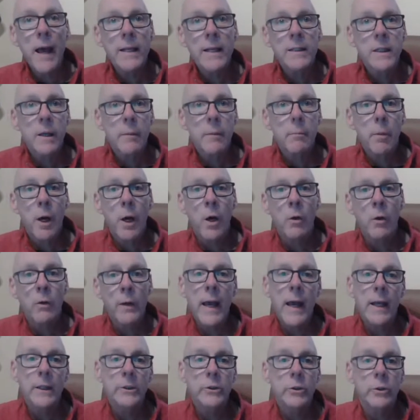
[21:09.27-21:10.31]

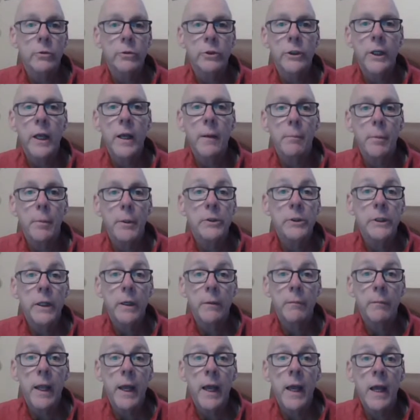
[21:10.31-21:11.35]
basketball national
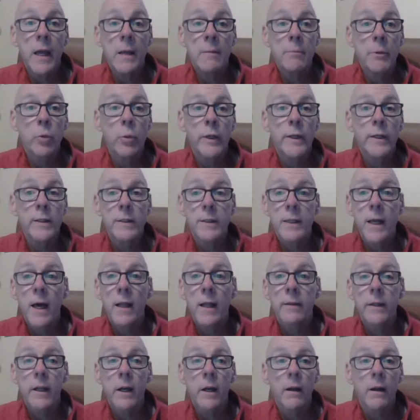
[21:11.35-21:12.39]
championship game between
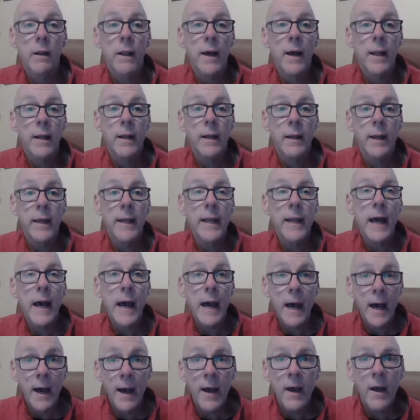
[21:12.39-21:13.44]
South Carolina and
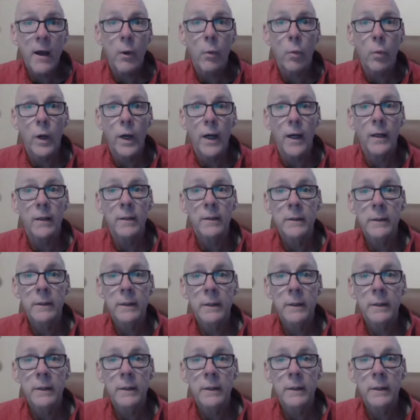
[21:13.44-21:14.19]
Iowa